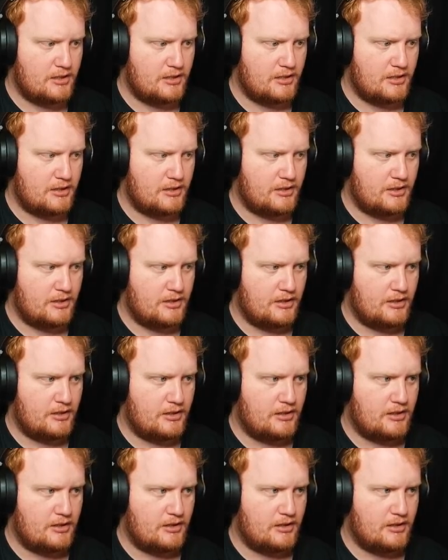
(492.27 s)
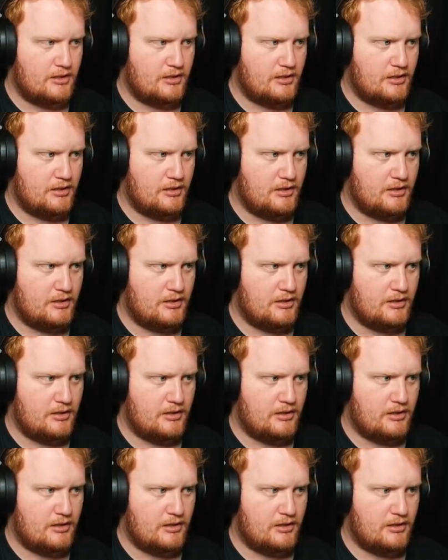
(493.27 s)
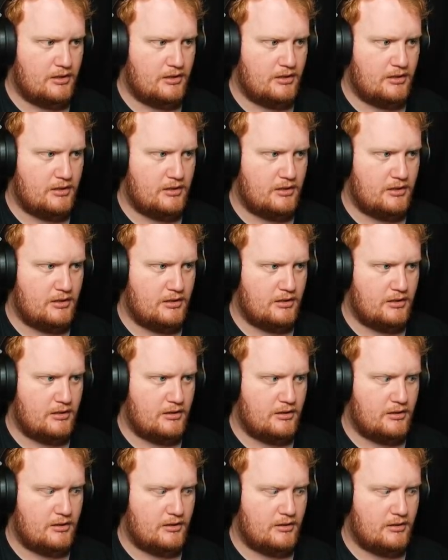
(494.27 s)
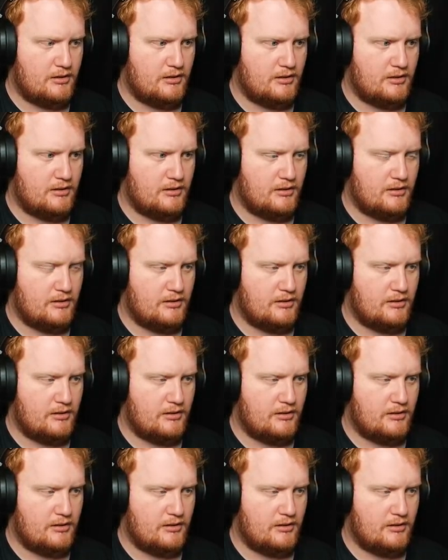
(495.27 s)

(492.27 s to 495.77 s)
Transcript: (no one is talking)